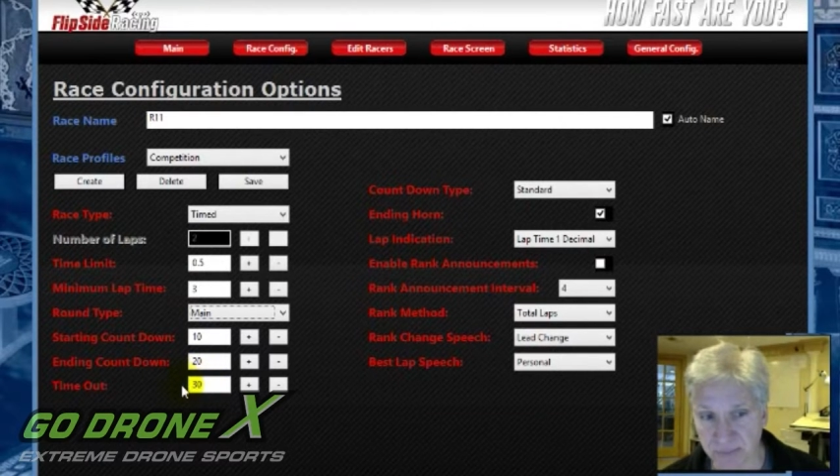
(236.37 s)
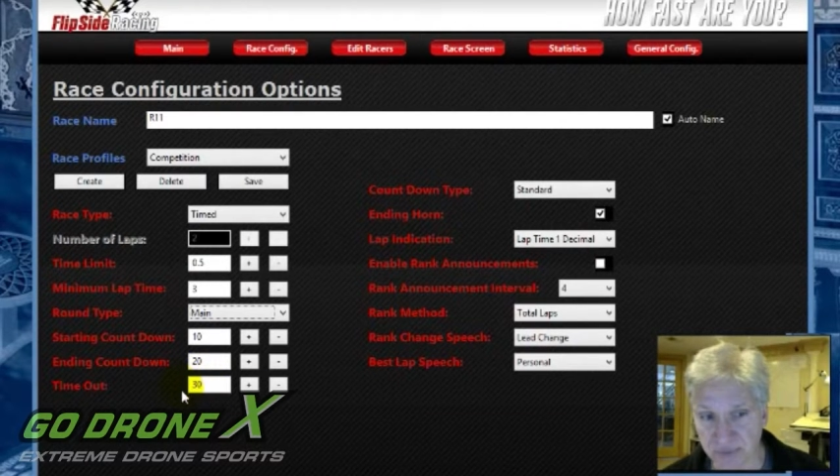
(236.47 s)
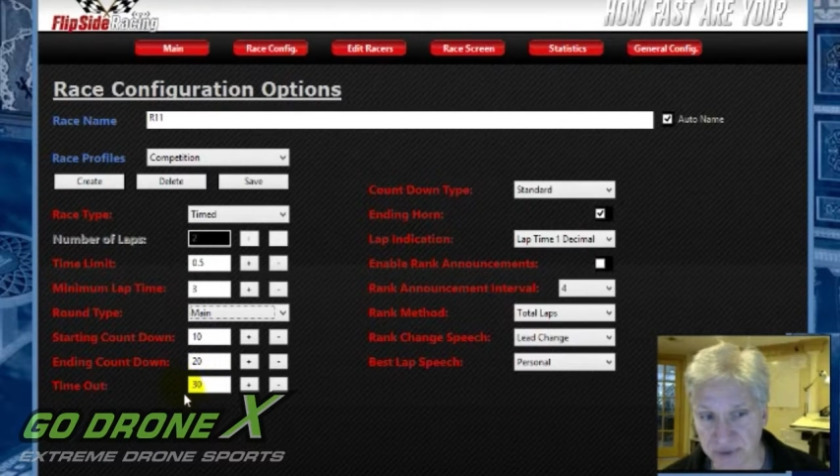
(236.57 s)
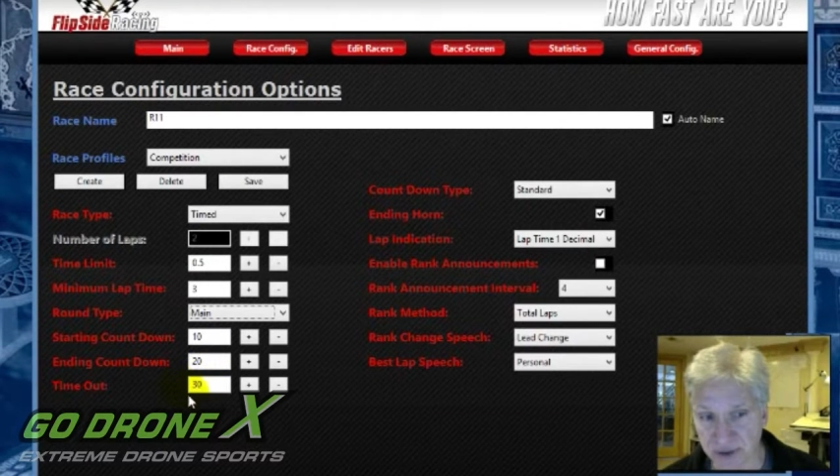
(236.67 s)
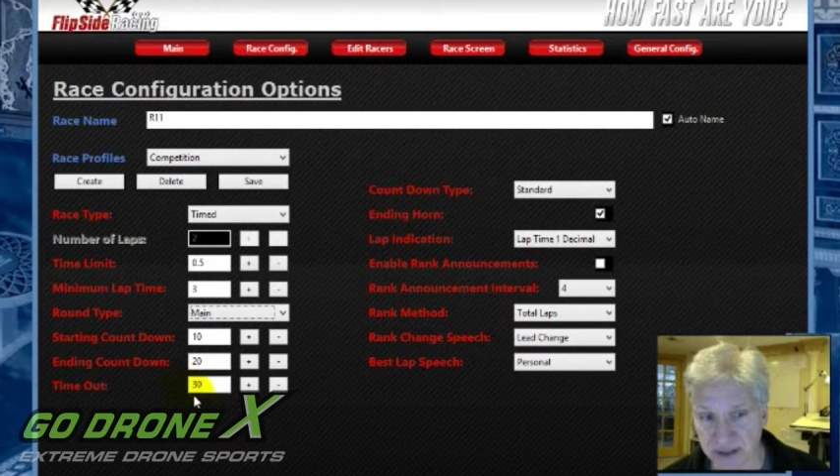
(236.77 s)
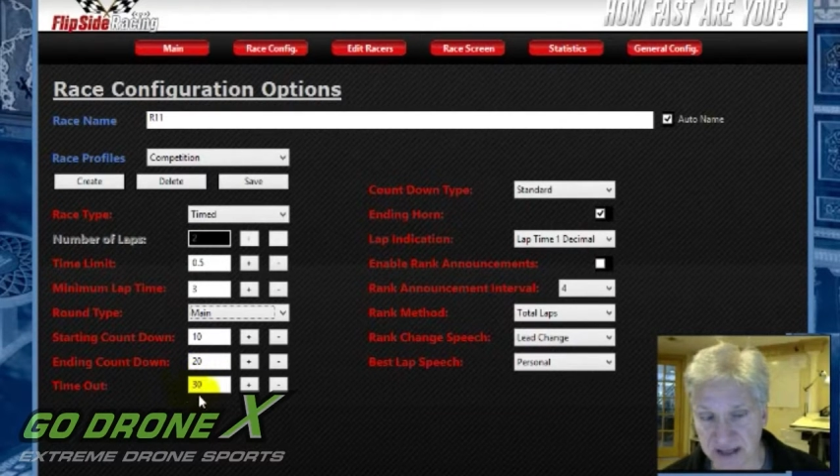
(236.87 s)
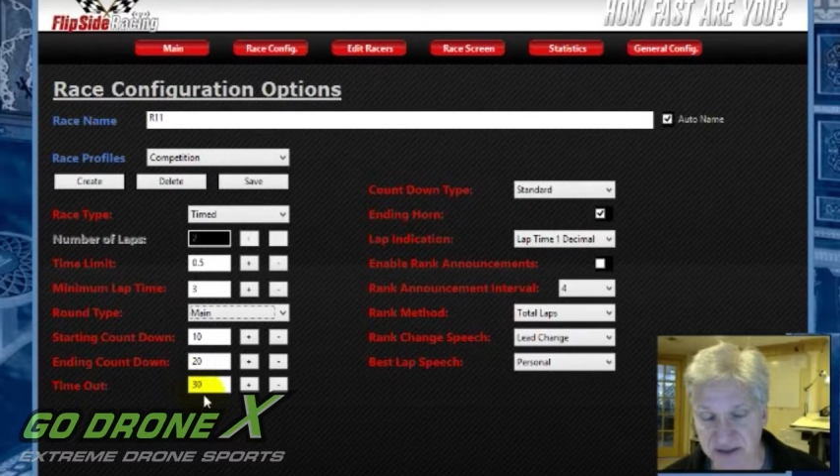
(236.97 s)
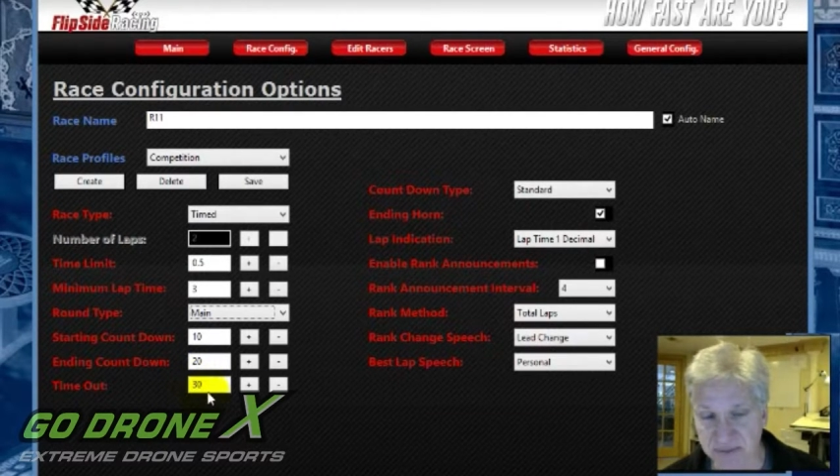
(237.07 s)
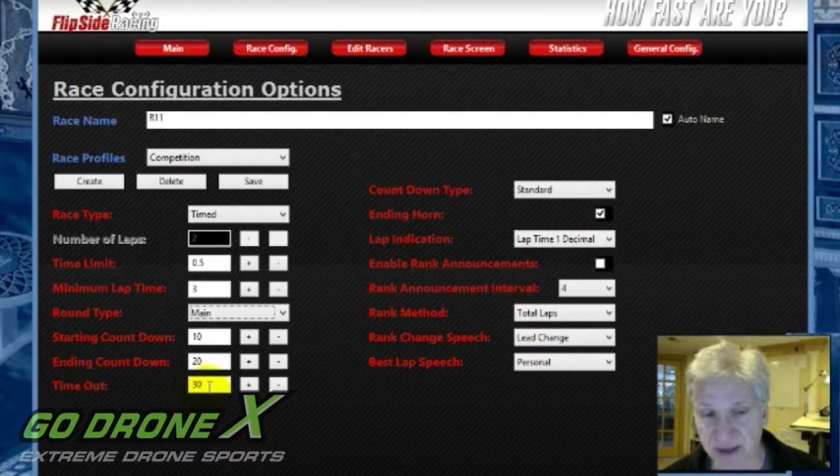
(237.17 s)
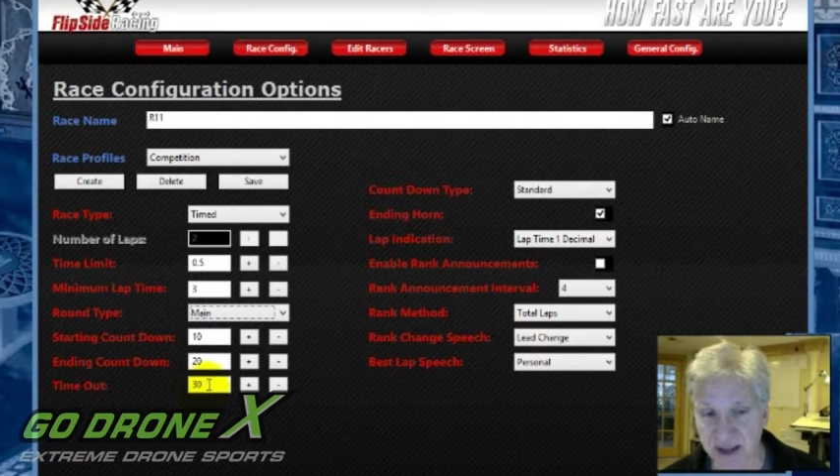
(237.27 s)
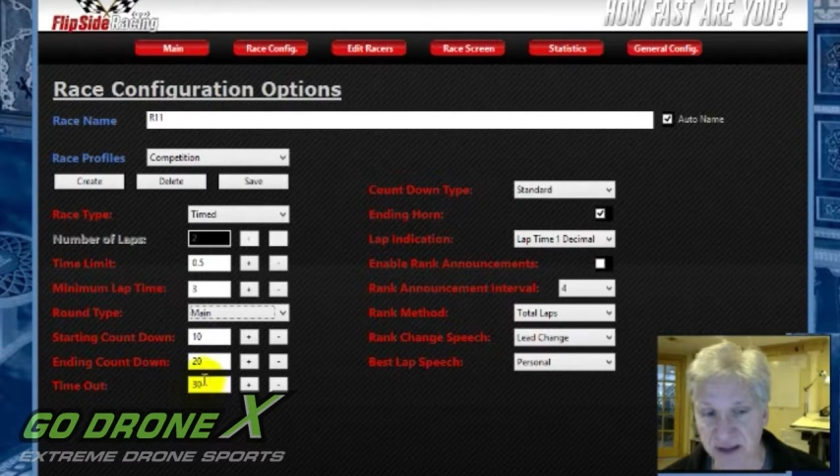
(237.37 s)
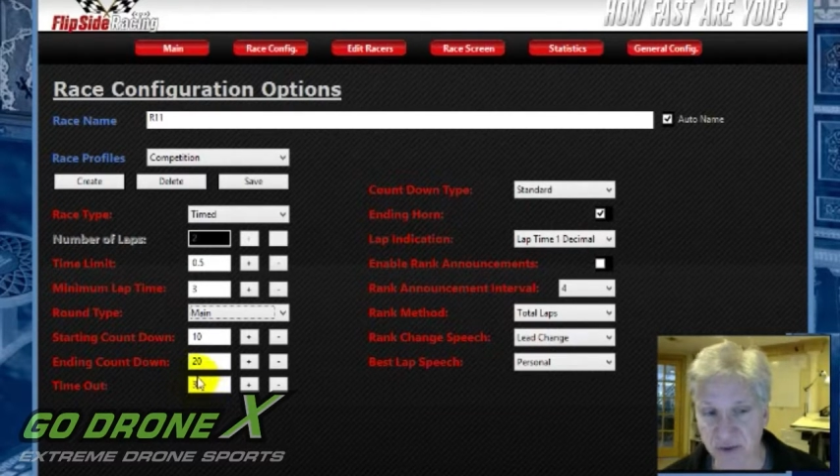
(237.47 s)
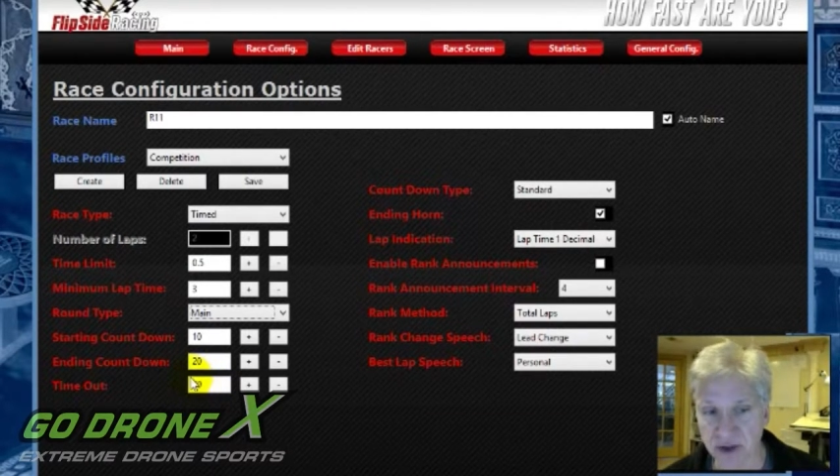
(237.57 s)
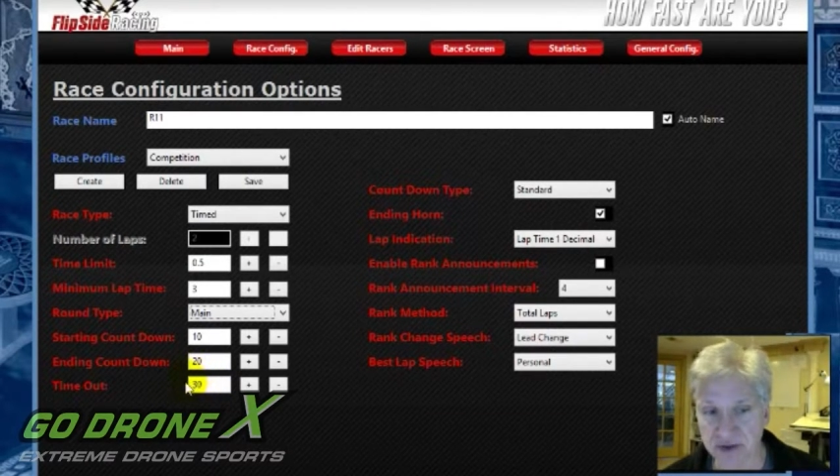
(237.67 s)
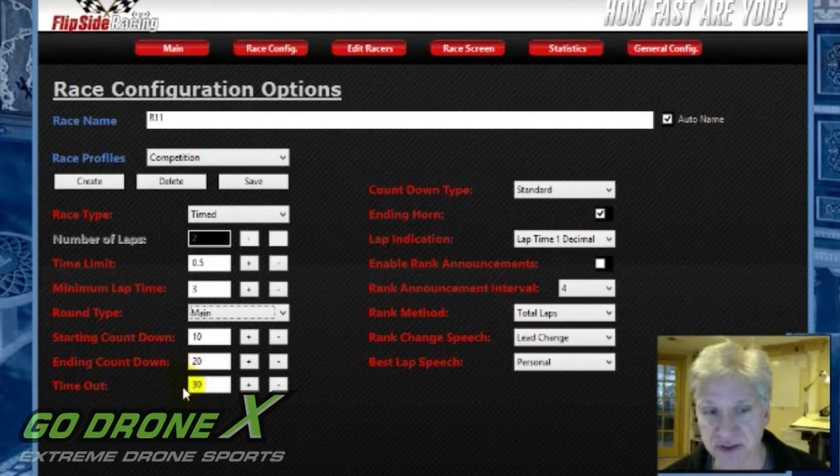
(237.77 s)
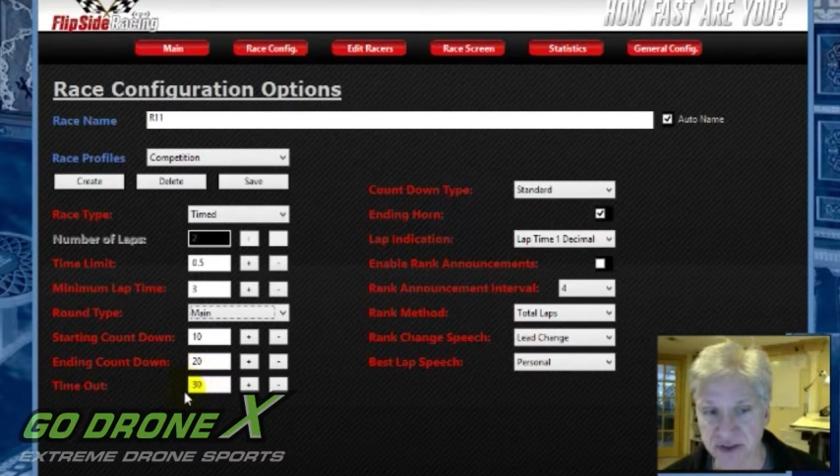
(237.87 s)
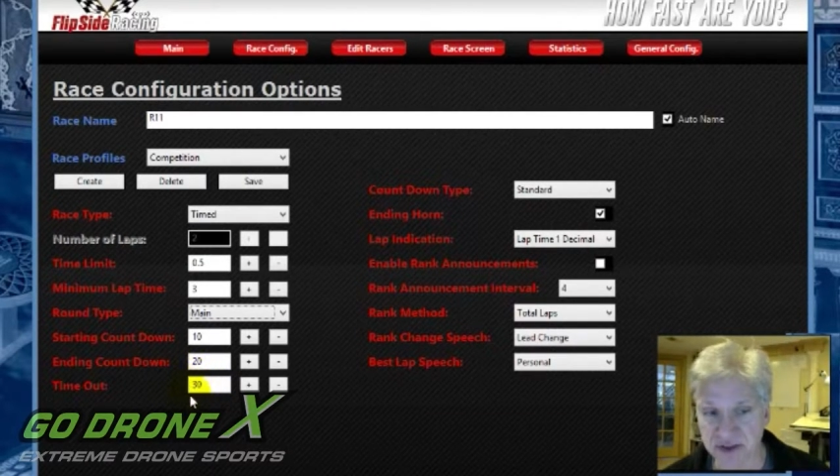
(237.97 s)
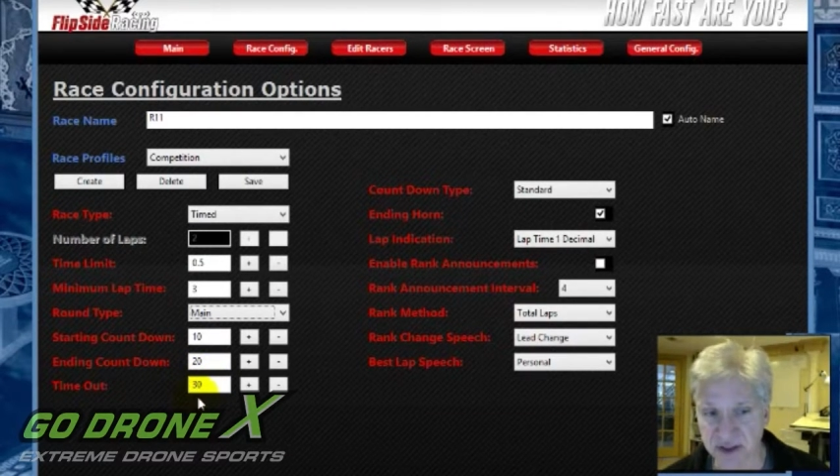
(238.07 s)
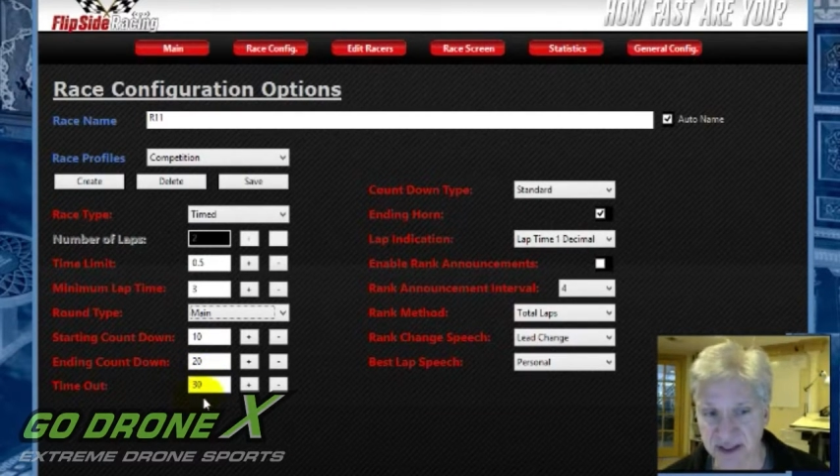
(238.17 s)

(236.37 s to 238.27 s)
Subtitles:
the last pilot crossing